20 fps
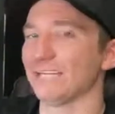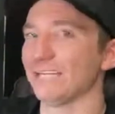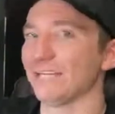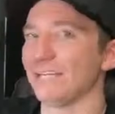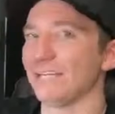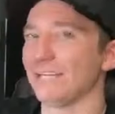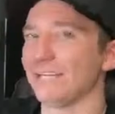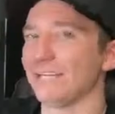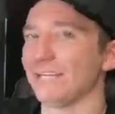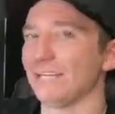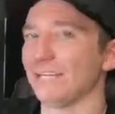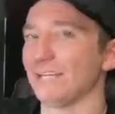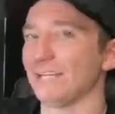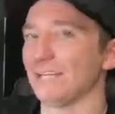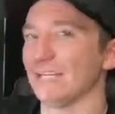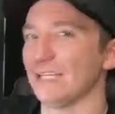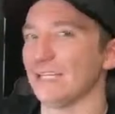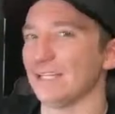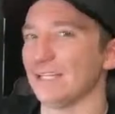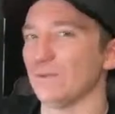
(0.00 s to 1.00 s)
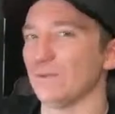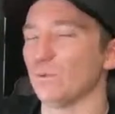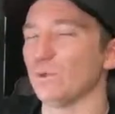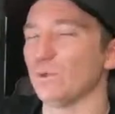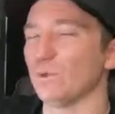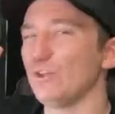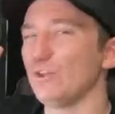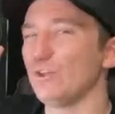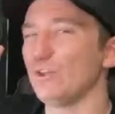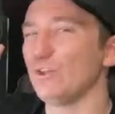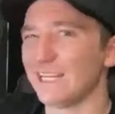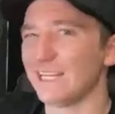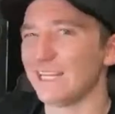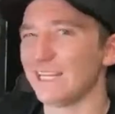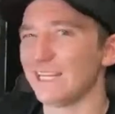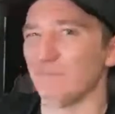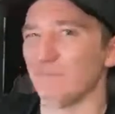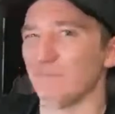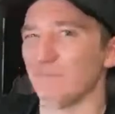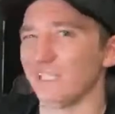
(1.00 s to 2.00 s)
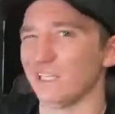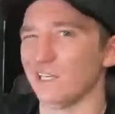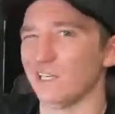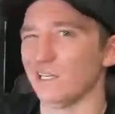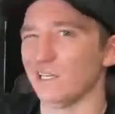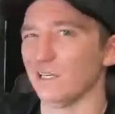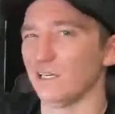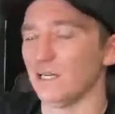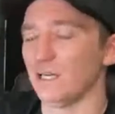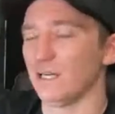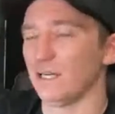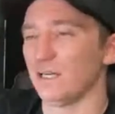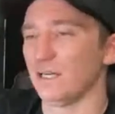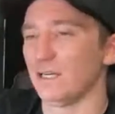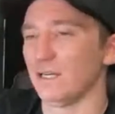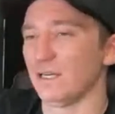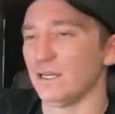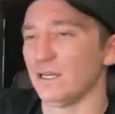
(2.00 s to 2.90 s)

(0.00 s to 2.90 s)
Like when you think of like a